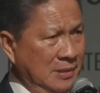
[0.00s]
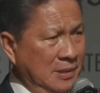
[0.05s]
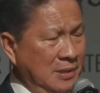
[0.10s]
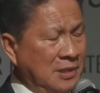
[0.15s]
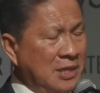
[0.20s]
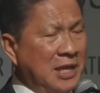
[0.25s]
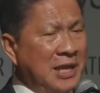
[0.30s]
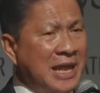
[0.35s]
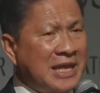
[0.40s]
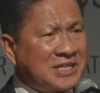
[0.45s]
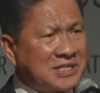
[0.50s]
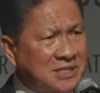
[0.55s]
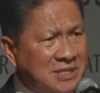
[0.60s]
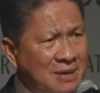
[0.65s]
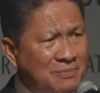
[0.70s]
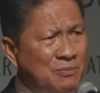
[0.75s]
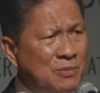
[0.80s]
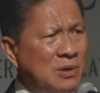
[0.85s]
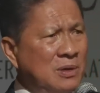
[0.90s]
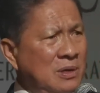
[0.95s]
The next
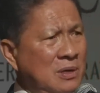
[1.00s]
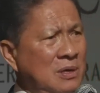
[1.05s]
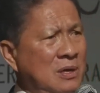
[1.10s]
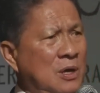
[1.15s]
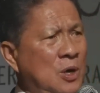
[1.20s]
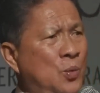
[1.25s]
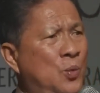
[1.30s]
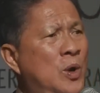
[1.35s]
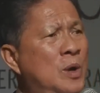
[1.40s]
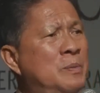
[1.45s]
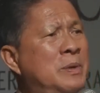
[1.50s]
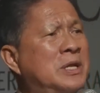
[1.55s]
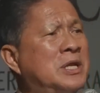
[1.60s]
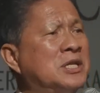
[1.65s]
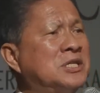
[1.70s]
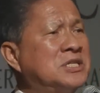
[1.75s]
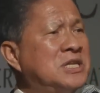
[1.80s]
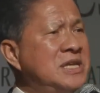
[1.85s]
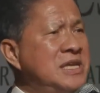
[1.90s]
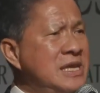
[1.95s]
step will be
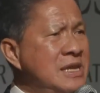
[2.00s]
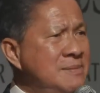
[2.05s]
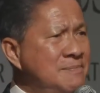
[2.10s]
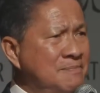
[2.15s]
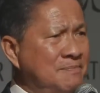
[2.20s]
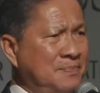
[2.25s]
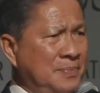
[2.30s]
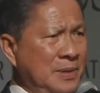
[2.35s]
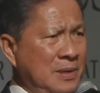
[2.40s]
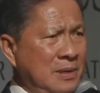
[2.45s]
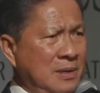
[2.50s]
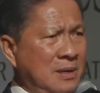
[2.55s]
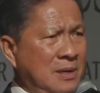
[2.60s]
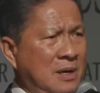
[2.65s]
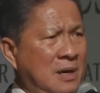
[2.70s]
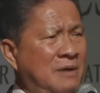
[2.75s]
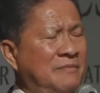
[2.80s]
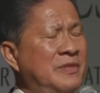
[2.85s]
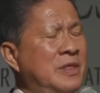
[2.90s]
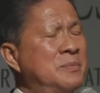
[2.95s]
the team
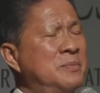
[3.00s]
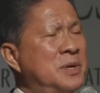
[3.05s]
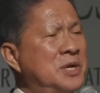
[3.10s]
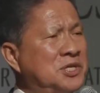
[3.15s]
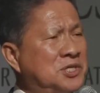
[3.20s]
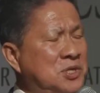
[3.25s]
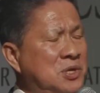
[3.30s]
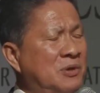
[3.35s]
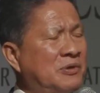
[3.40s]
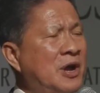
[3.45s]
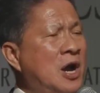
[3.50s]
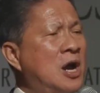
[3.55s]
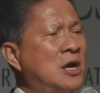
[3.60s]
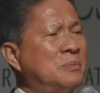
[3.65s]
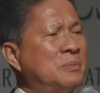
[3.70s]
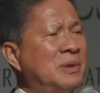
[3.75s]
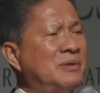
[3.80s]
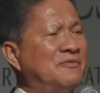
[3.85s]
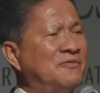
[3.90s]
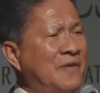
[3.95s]
of the Ministry of
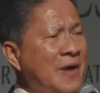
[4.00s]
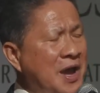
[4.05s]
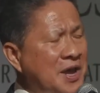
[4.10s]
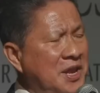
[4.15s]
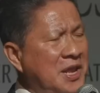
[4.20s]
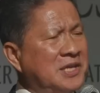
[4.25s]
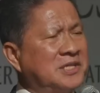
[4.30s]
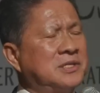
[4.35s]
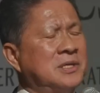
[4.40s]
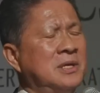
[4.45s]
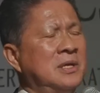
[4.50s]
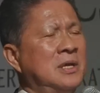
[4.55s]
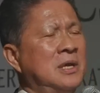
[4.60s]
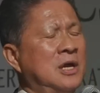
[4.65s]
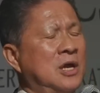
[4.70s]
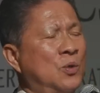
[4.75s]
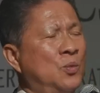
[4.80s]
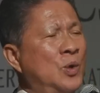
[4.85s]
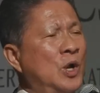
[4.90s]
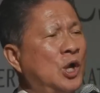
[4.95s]
Economy and Finance
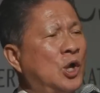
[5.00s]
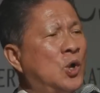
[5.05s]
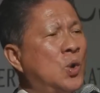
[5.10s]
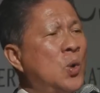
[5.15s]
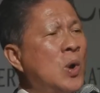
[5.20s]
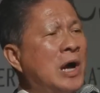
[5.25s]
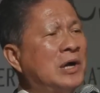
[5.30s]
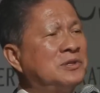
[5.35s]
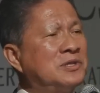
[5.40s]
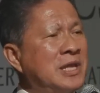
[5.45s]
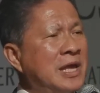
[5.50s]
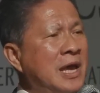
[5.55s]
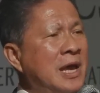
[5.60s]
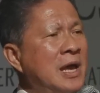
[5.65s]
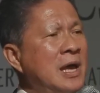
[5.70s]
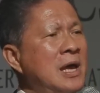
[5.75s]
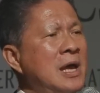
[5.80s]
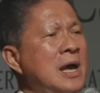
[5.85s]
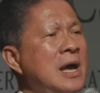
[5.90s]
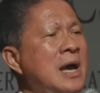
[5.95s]
will go out
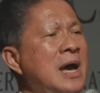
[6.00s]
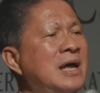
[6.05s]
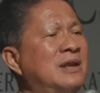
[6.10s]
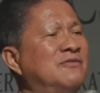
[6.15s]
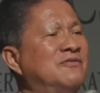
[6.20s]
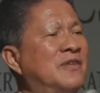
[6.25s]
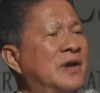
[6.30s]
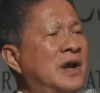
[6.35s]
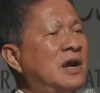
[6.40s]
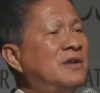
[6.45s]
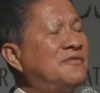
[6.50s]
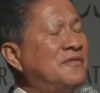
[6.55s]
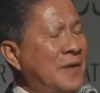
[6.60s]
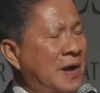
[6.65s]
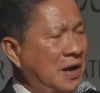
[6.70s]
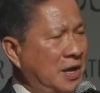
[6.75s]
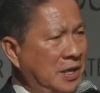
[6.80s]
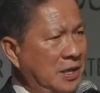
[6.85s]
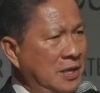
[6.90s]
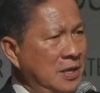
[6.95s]
there and
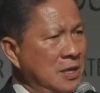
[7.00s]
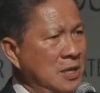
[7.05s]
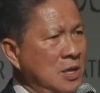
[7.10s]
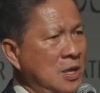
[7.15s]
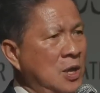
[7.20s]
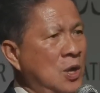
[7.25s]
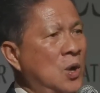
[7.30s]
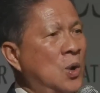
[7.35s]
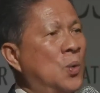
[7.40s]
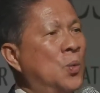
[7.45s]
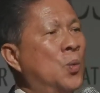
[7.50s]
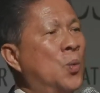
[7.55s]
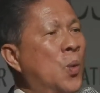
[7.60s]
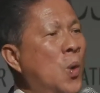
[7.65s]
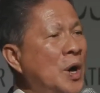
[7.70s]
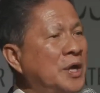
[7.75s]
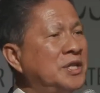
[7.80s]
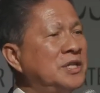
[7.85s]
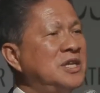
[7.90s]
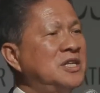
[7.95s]
verify
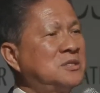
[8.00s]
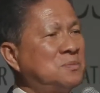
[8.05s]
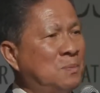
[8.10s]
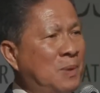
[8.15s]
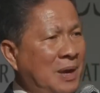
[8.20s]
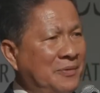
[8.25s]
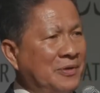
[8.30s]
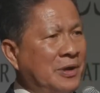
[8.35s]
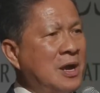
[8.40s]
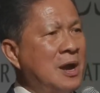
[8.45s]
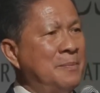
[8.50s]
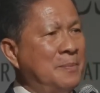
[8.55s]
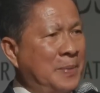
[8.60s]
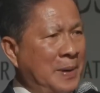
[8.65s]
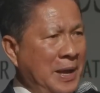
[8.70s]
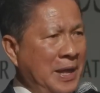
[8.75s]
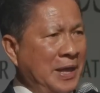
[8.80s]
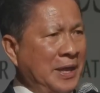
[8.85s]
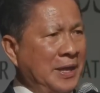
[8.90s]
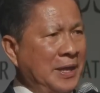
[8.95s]
what this private
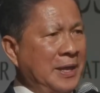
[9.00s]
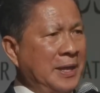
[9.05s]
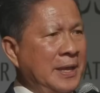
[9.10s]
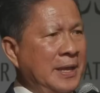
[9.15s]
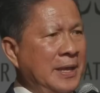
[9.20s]
company